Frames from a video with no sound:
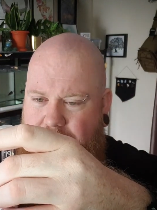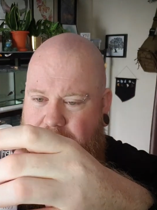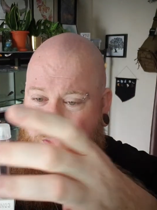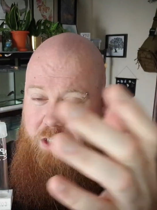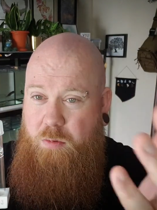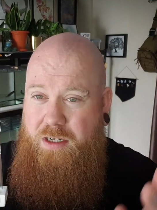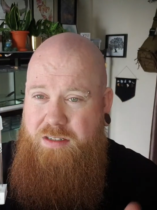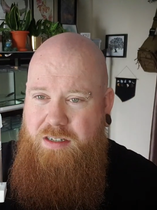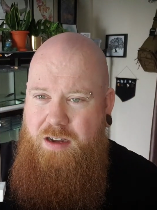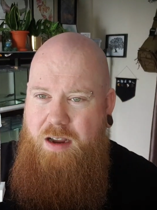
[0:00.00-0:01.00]
this, which is what it's
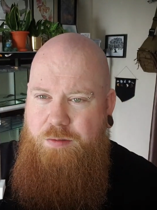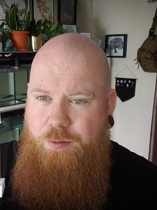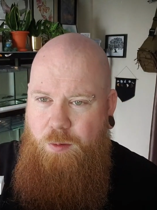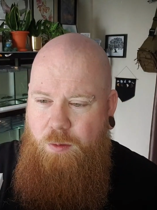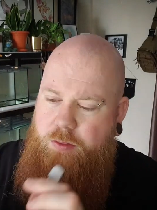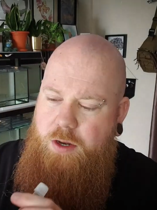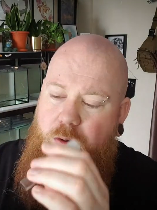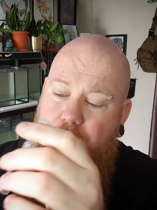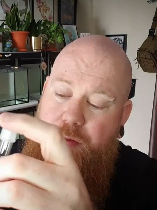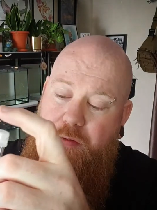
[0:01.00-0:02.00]
designed for. They're
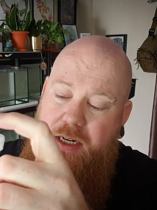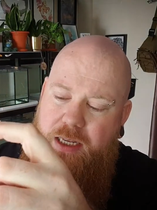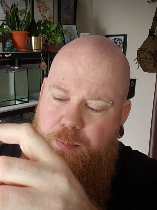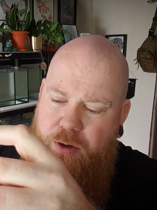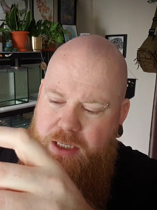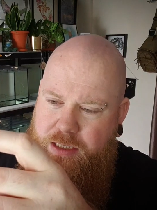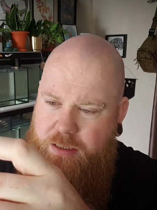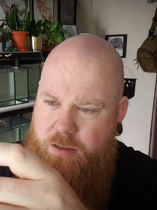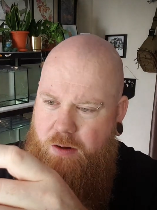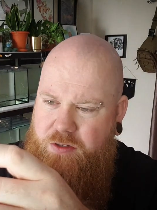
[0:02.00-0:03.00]
all 3D
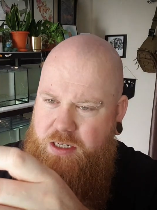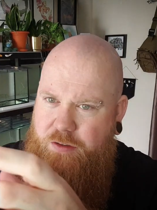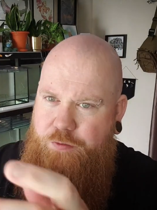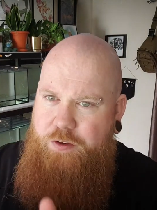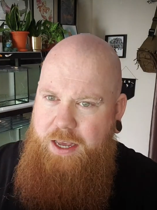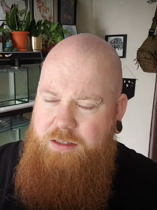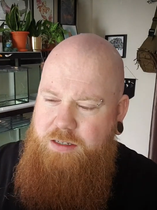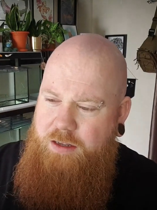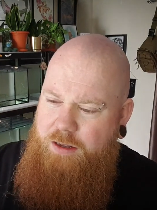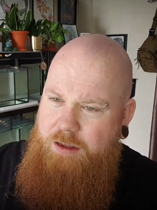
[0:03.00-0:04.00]
printed to obviously
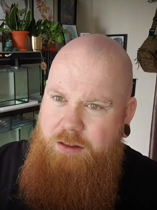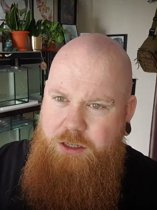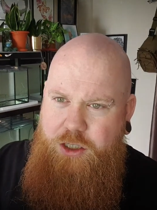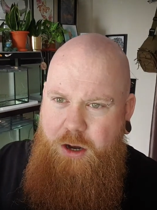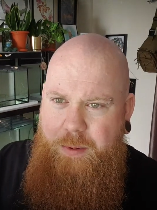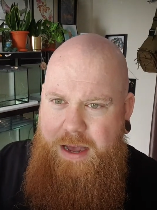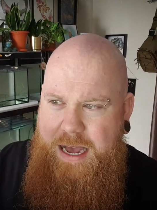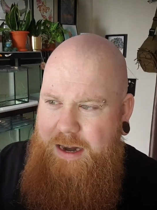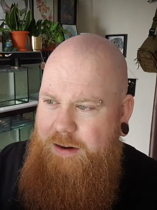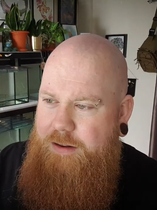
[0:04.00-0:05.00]
fit the job at
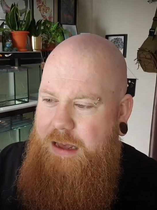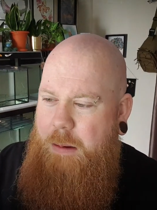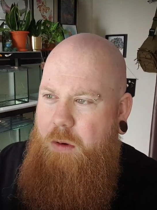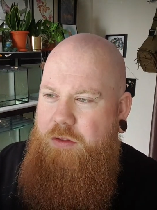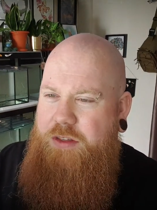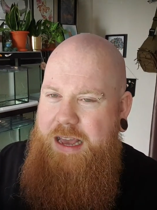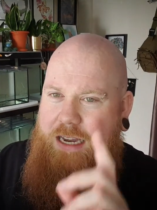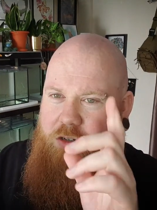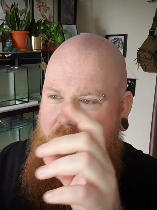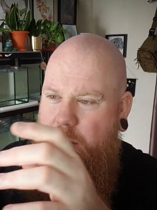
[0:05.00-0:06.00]
hand. And what the
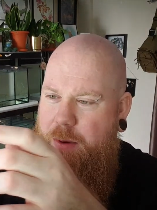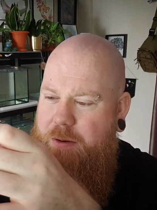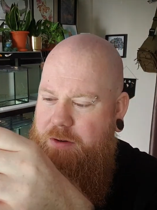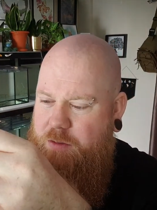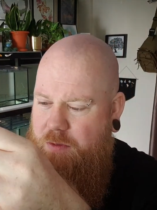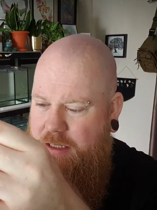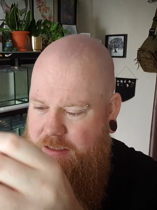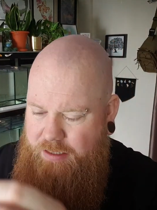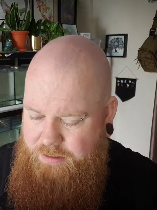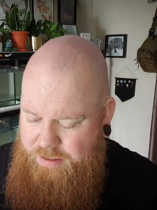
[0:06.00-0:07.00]
extra little bonus with
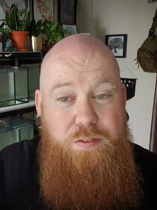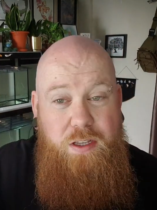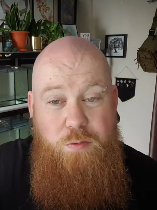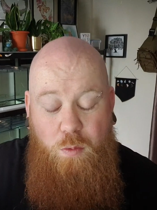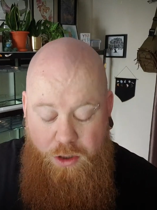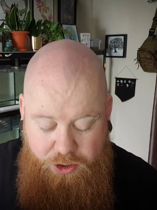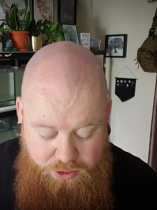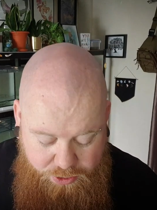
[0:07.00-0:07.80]
this is, after you've washed your